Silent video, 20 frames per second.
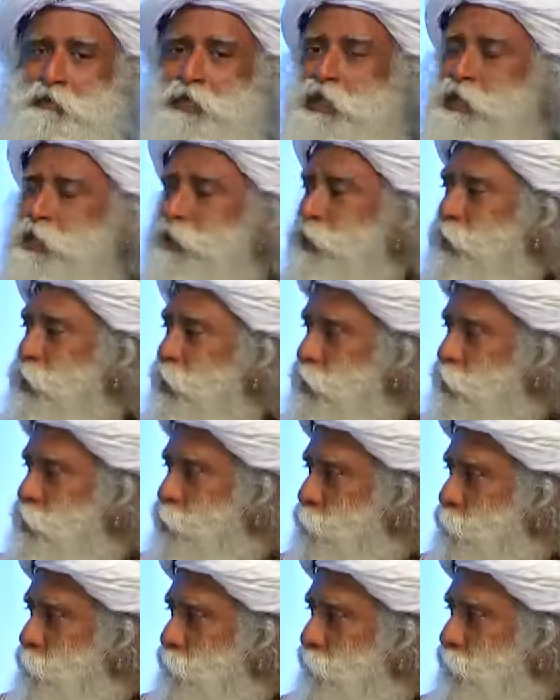by
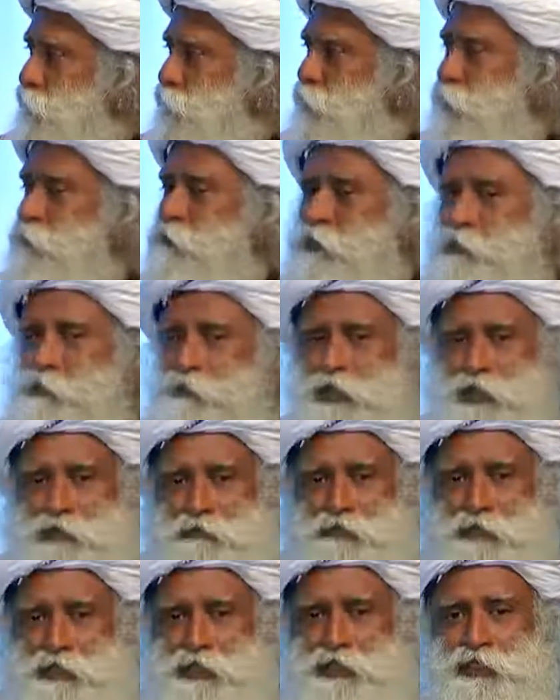engaging with it, they will
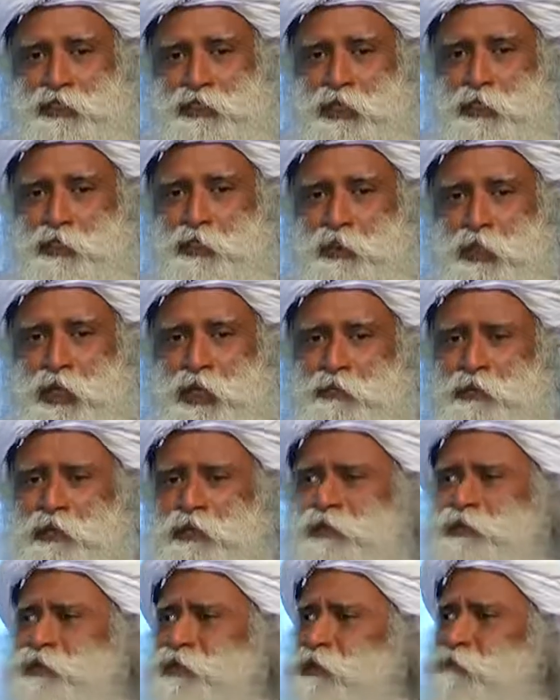benefit in some way
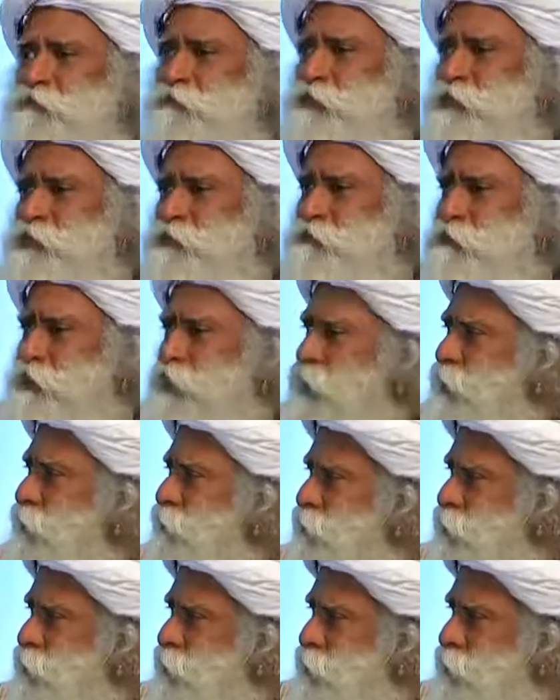because they're just
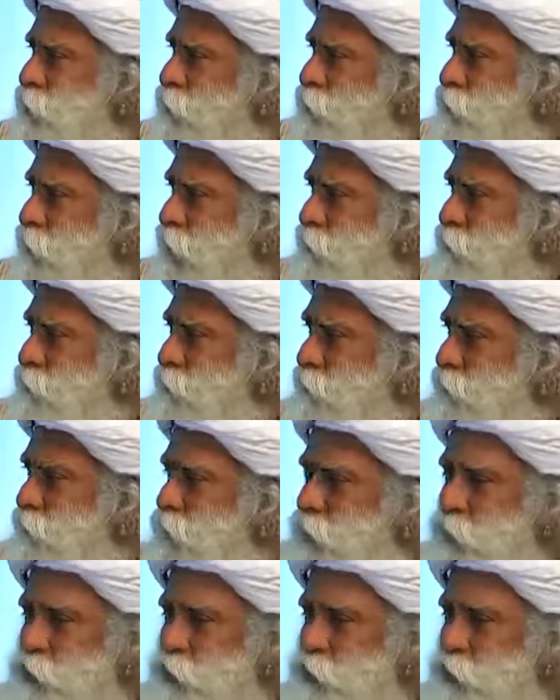fighting for their survival.